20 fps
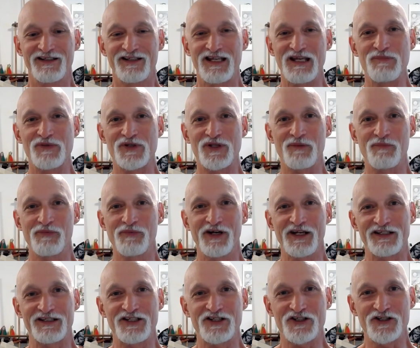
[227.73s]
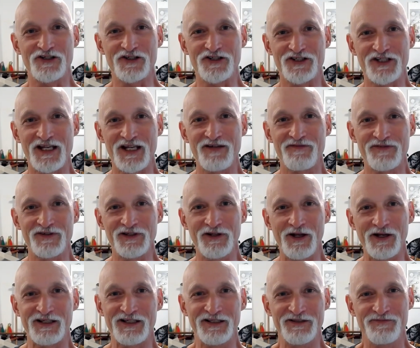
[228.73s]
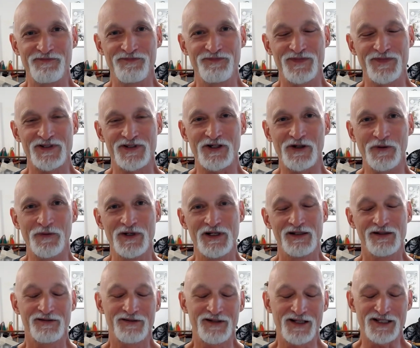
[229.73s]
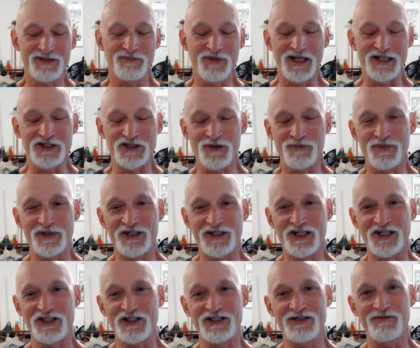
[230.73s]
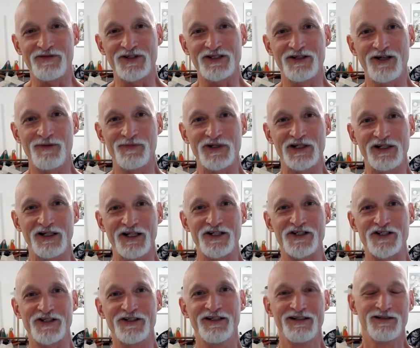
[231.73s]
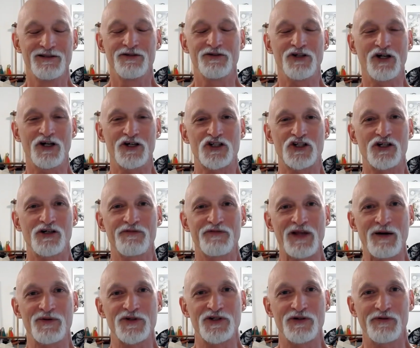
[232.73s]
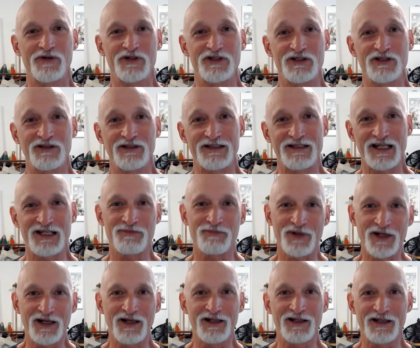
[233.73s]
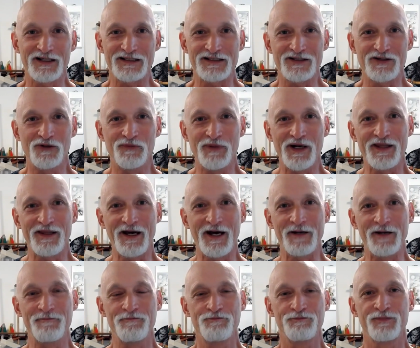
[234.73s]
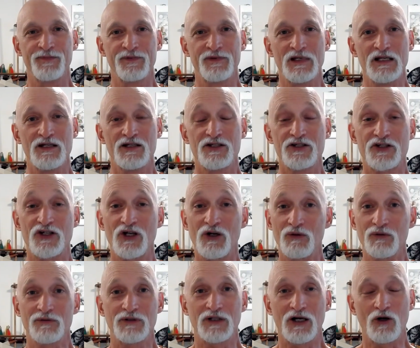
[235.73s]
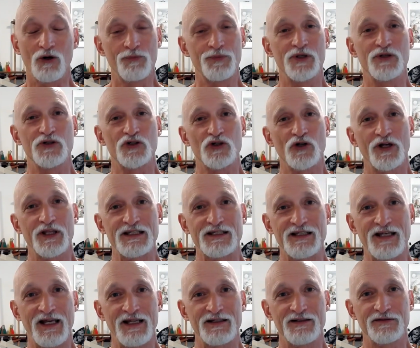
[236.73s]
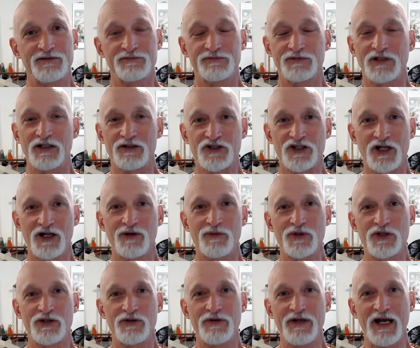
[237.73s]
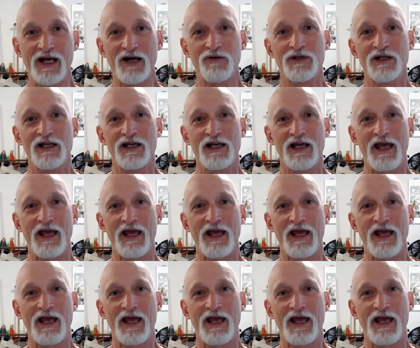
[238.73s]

keeps the practitioner safe and lucky. So that's my interpretation of its nomenclature. Not sure if that was the original intent, but I like to go by that. So I hope you enjoy the set. I'll share it with you now,